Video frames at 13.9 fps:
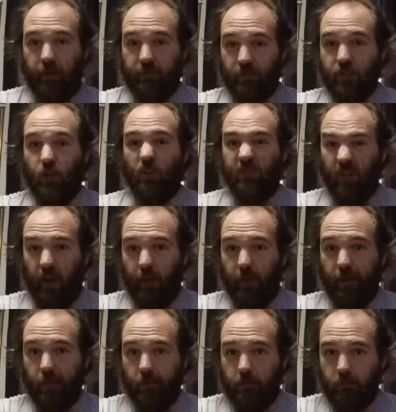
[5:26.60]
stock
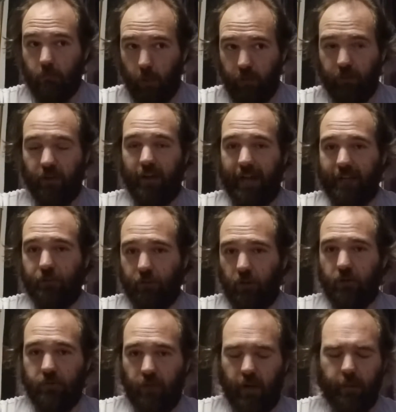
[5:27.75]
flywheel motor and
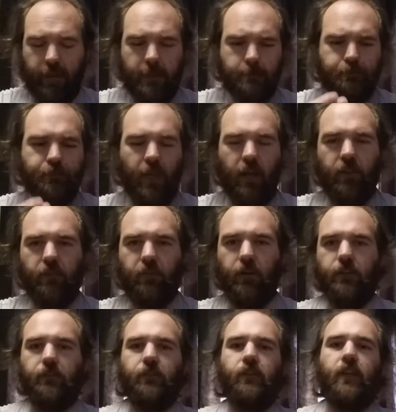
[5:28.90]
stock flywheel at the
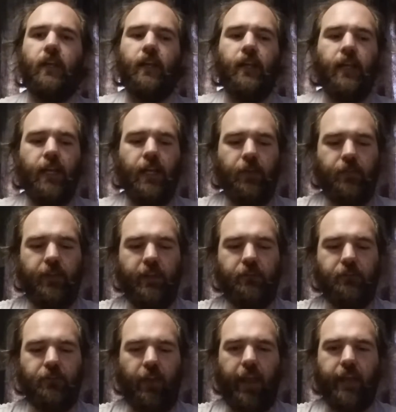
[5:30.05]
front,
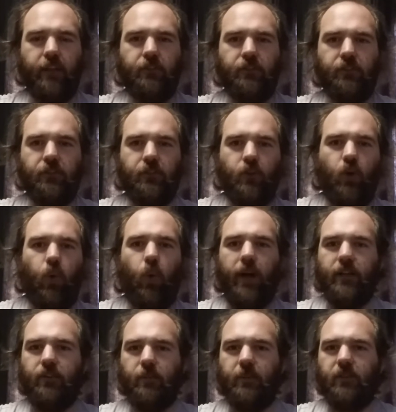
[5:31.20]
this takes
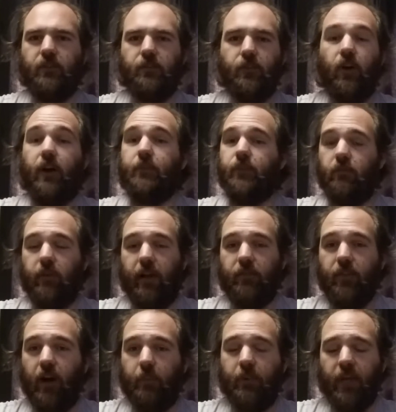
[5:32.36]
quite a bit of time to rev
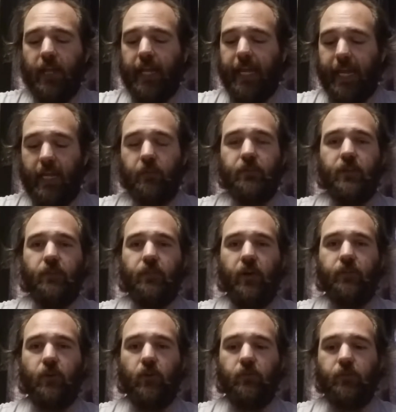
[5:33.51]
up. Even if
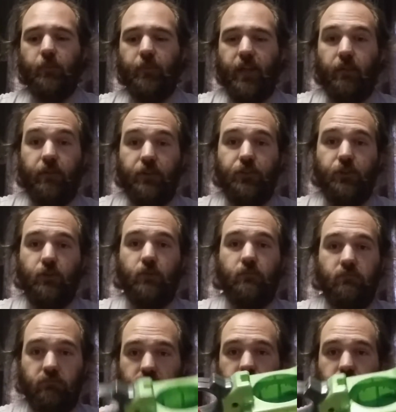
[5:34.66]
I've gone from the original
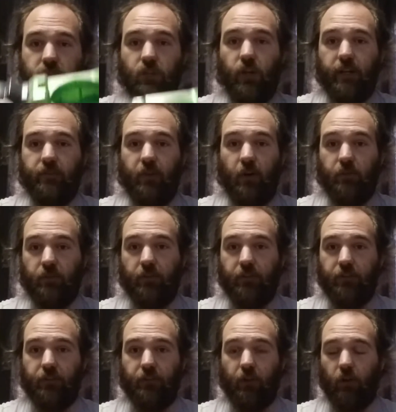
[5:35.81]
9 volts of a
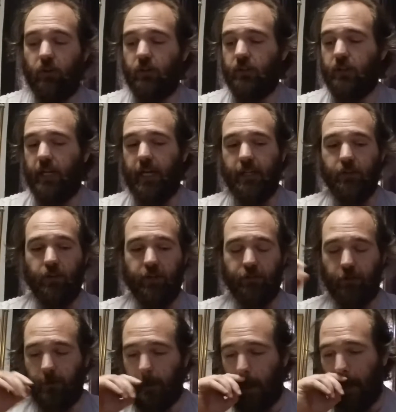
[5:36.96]
stock
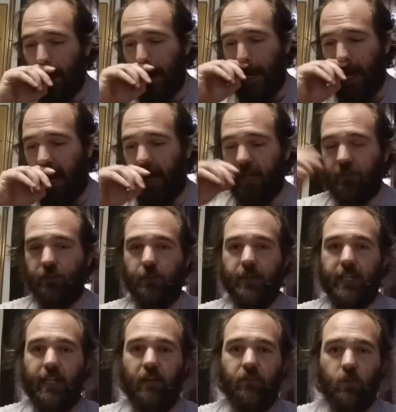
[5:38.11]
Nitron to an
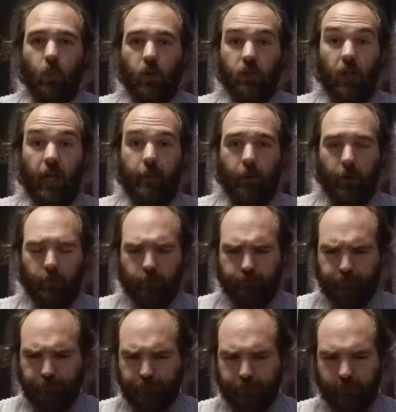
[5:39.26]
11.1 LiPo,
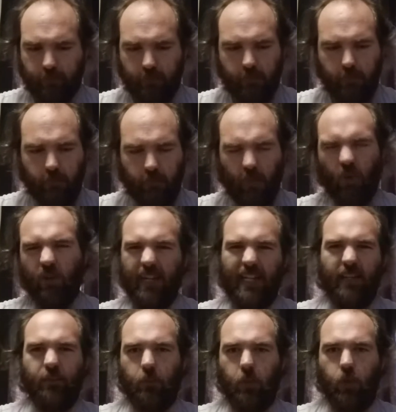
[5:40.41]

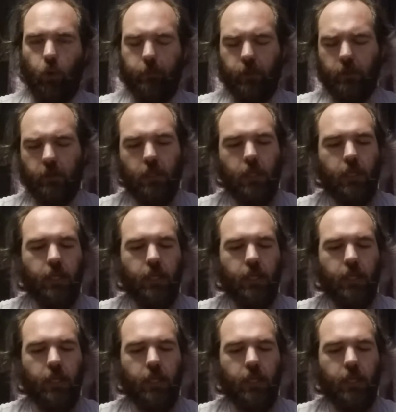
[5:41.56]
11.1 nominal,